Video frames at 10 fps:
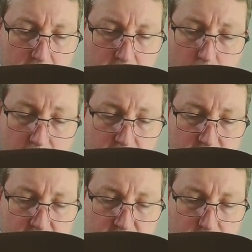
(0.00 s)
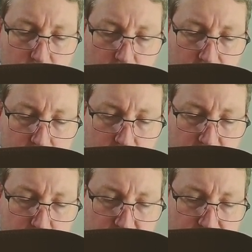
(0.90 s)
No one can snatch them away from me,
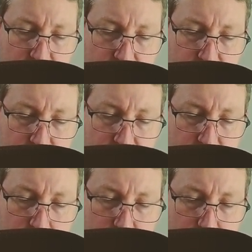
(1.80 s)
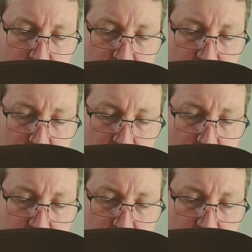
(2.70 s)
for my Father has given them to me,